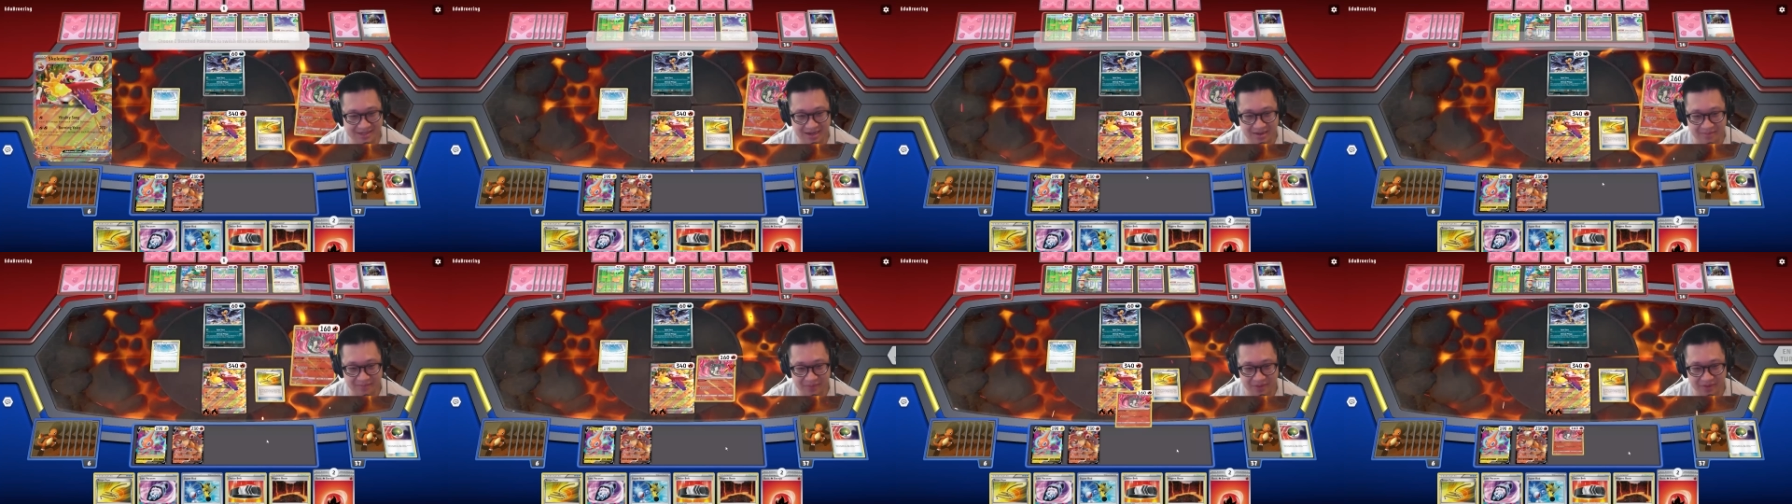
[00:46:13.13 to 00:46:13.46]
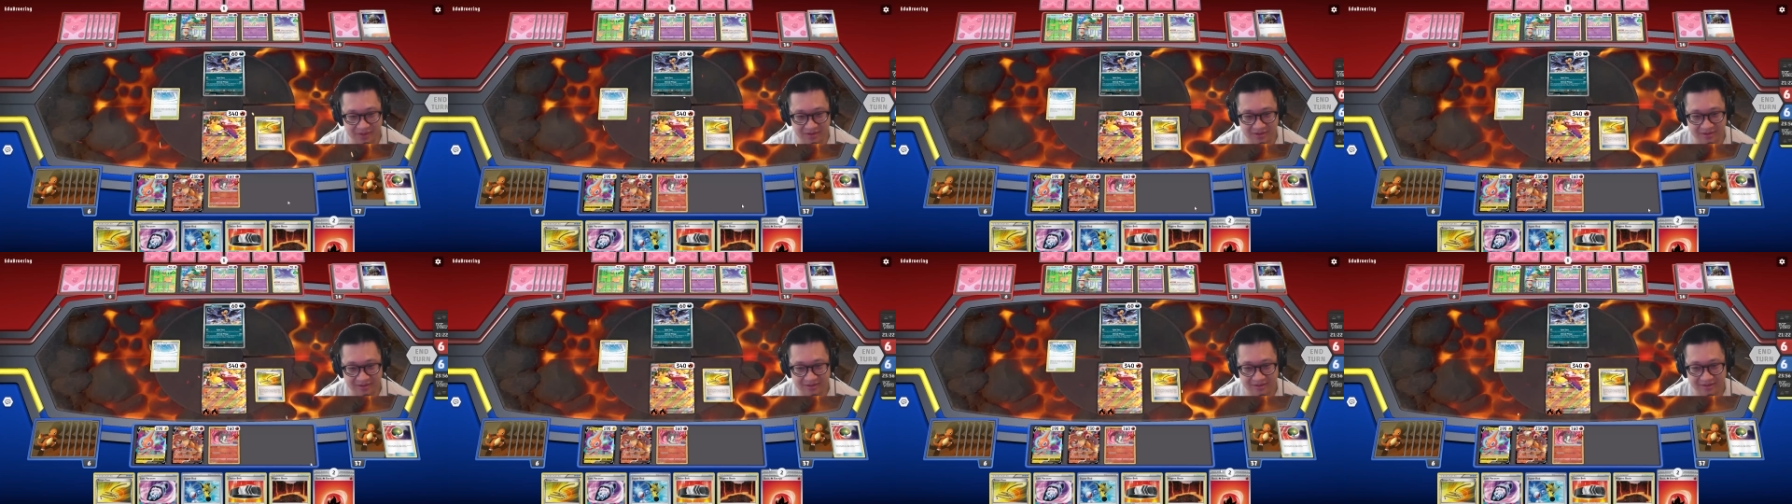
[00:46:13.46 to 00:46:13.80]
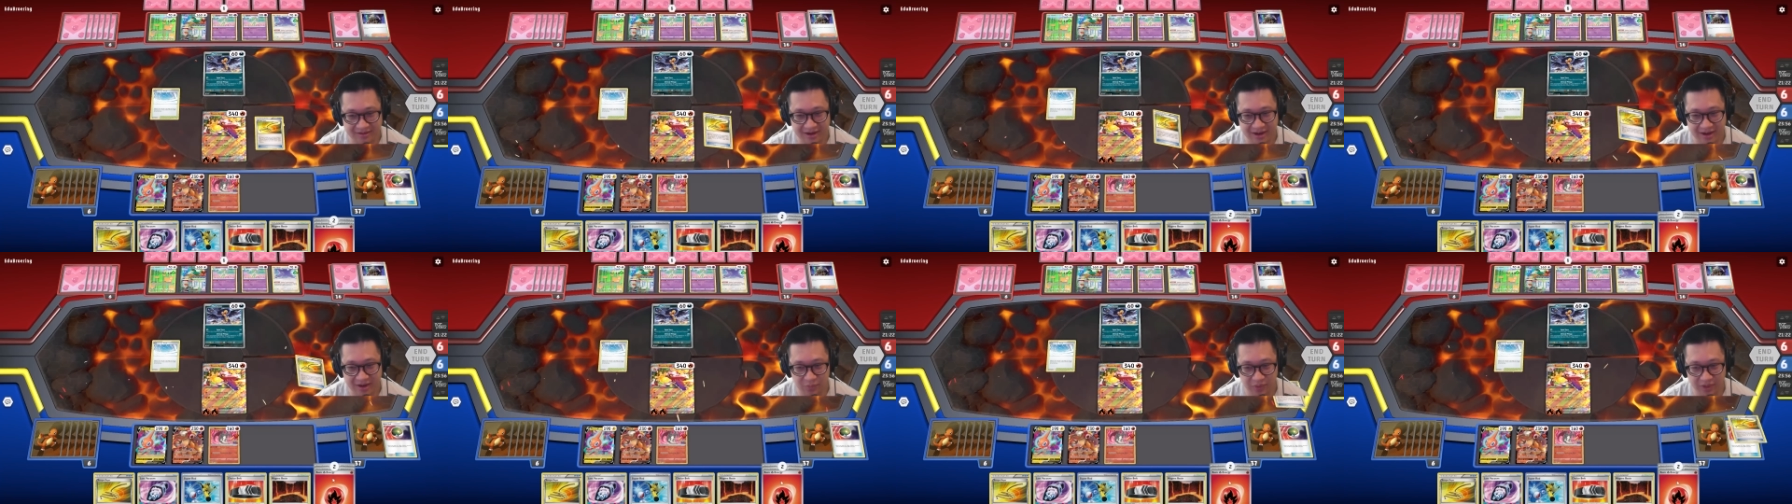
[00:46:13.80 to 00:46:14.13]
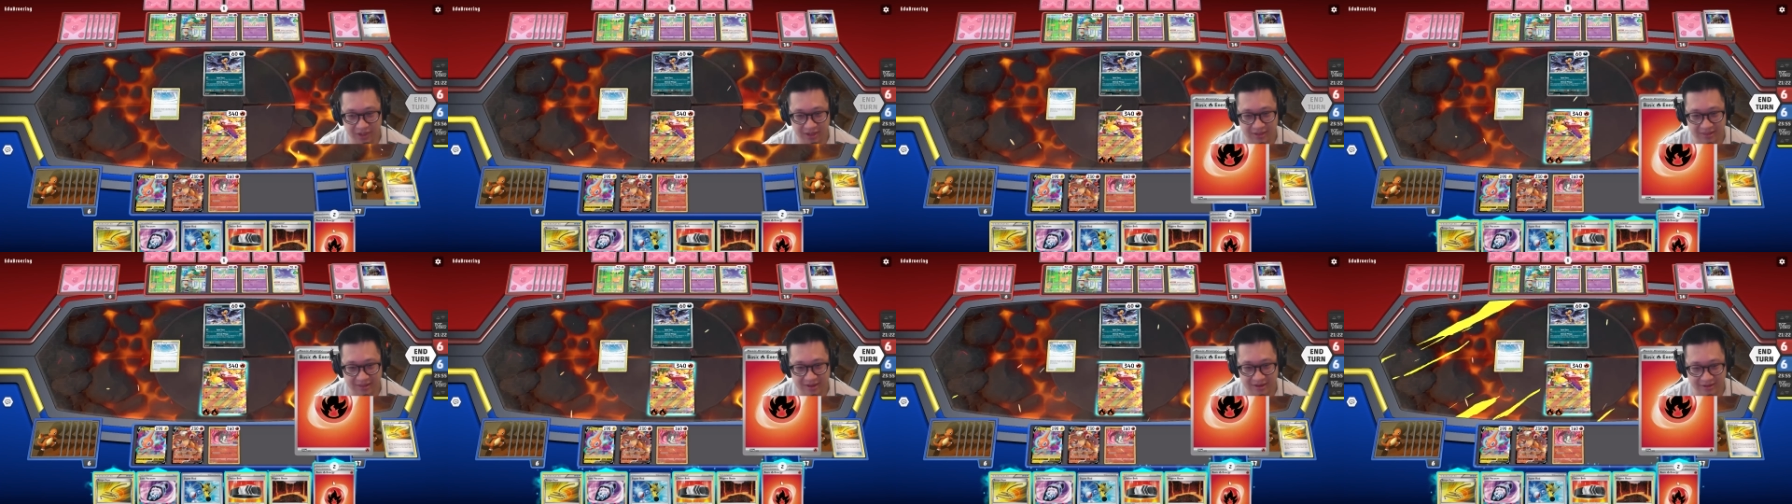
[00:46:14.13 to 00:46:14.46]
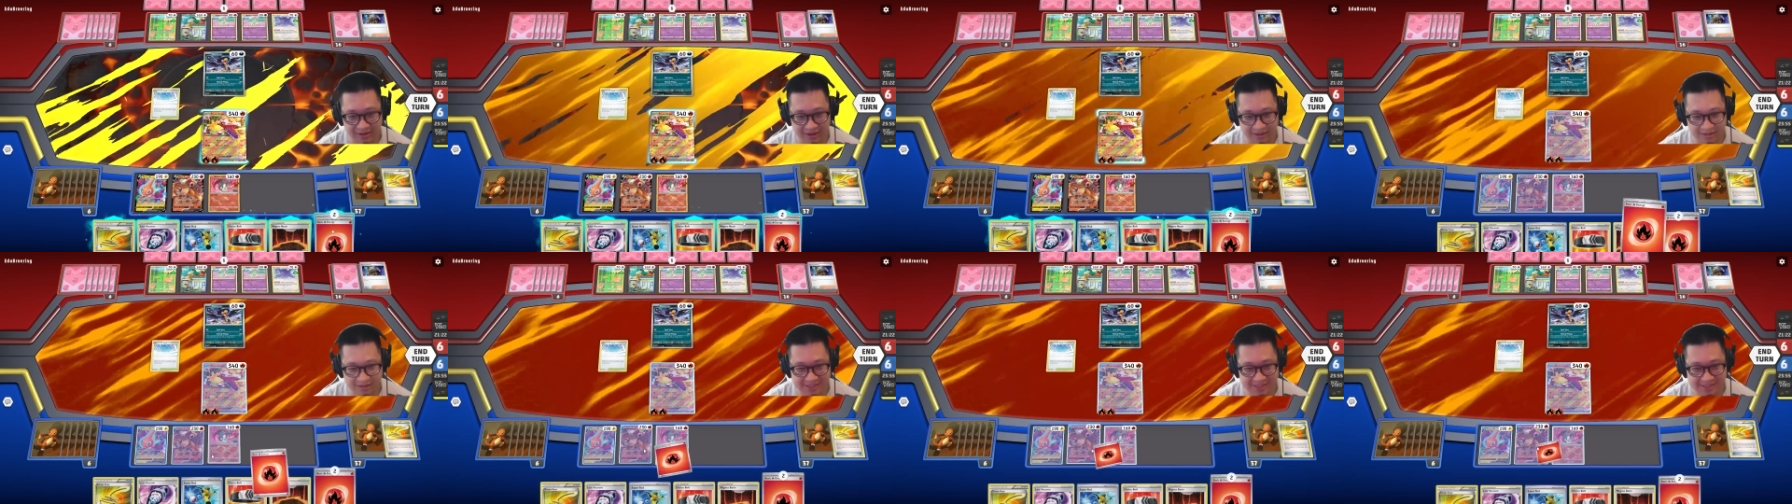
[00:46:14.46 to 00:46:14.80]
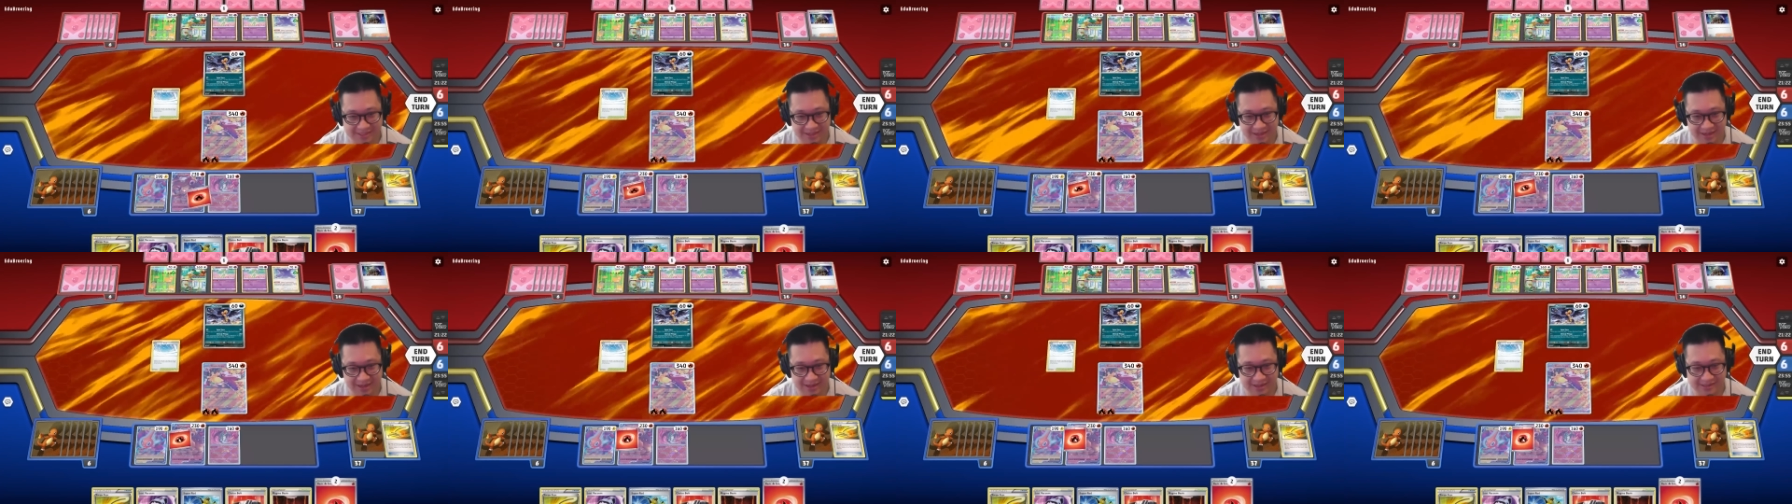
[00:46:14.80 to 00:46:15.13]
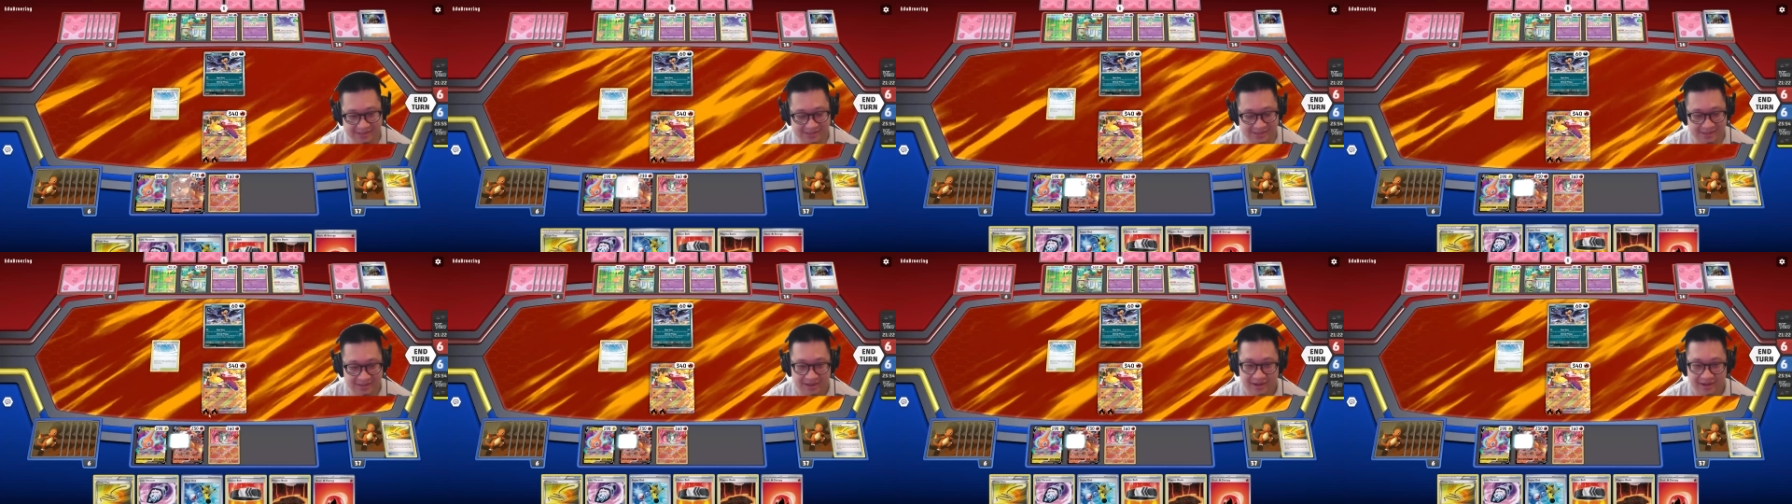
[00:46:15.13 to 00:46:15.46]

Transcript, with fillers: up here, and we got lucky. In this case,